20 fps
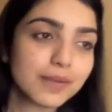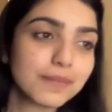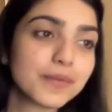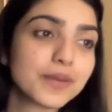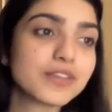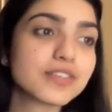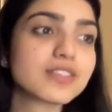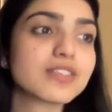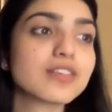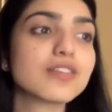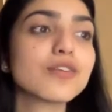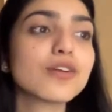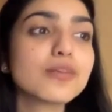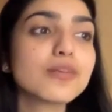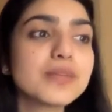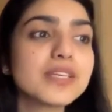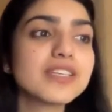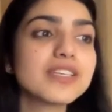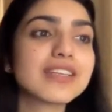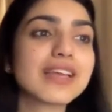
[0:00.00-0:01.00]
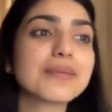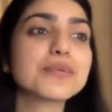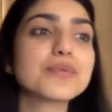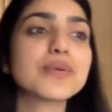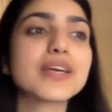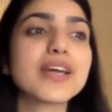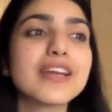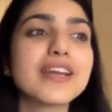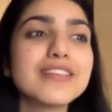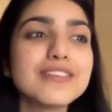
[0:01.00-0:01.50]
Because a lot many times
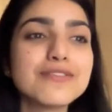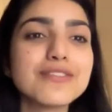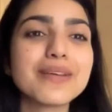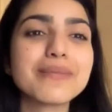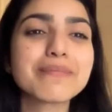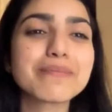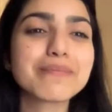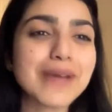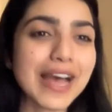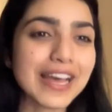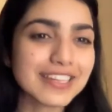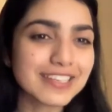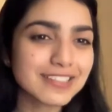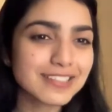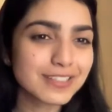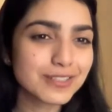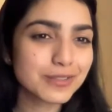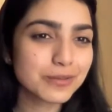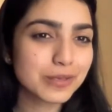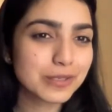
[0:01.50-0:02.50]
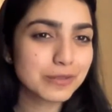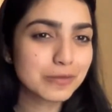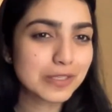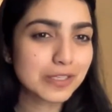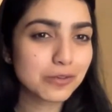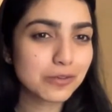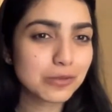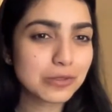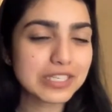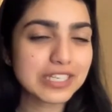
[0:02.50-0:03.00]
we're kind of embarrassed when
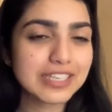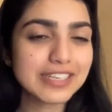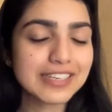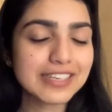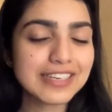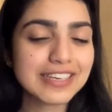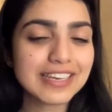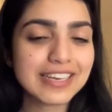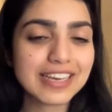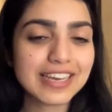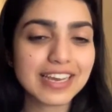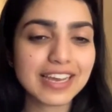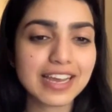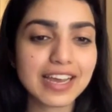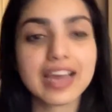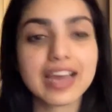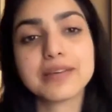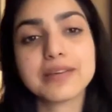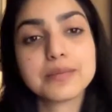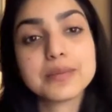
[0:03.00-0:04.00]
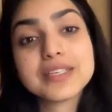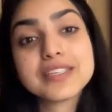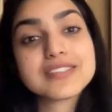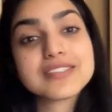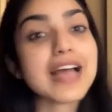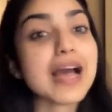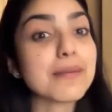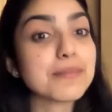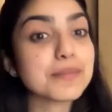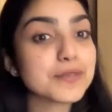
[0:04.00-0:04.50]
we're lonely. It has
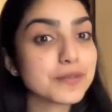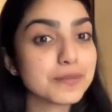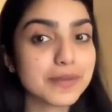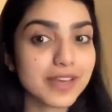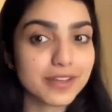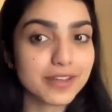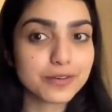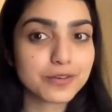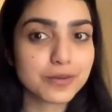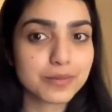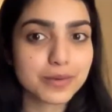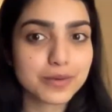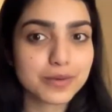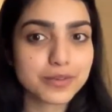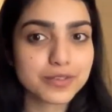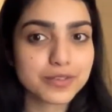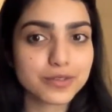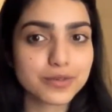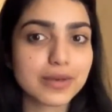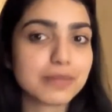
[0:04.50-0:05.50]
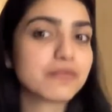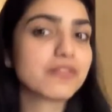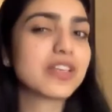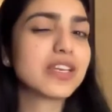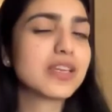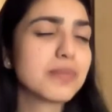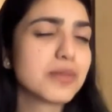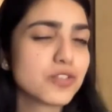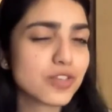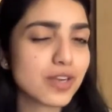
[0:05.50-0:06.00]
happened to me. I don't know about you. I'm
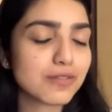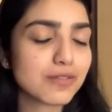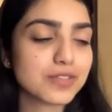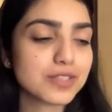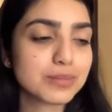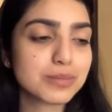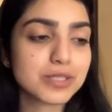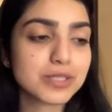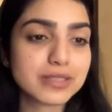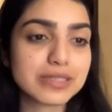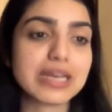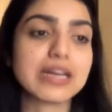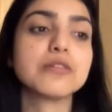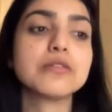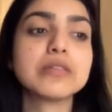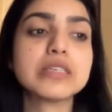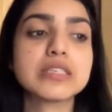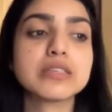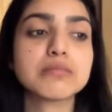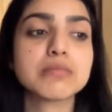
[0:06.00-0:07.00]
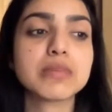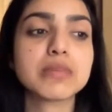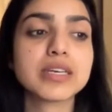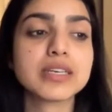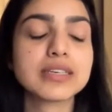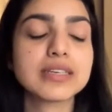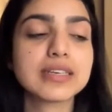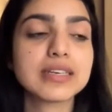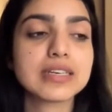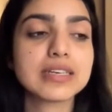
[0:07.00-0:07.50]
very much comfortable now in
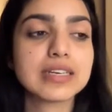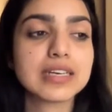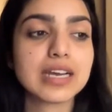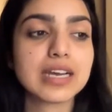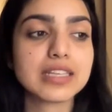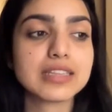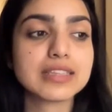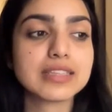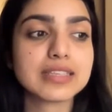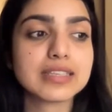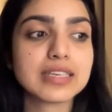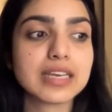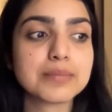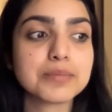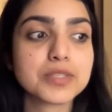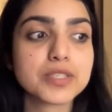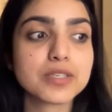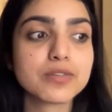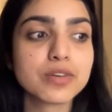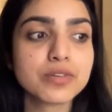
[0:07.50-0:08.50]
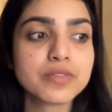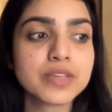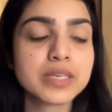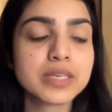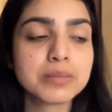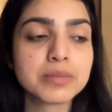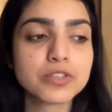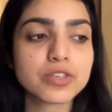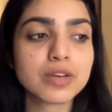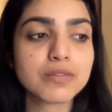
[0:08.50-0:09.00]
my. I think I'm still not very
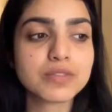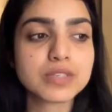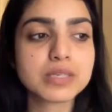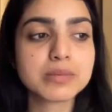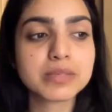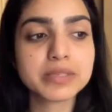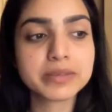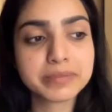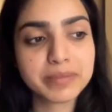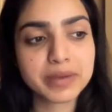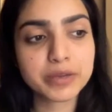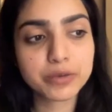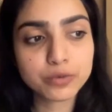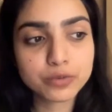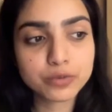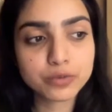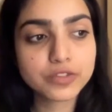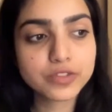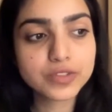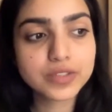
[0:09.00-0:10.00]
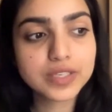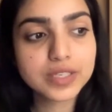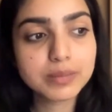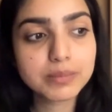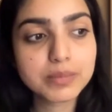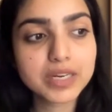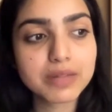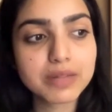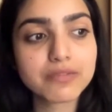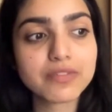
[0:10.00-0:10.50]
much comfortable in my own skin,
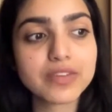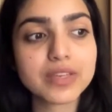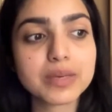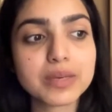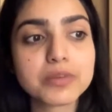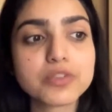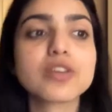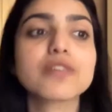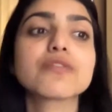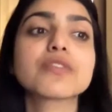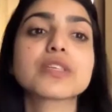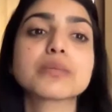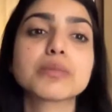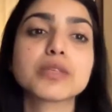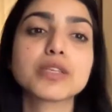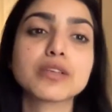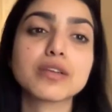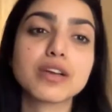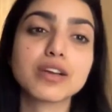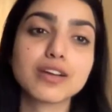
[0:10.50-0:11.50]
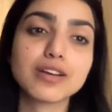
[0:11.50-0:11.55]
but I'm very much comfortable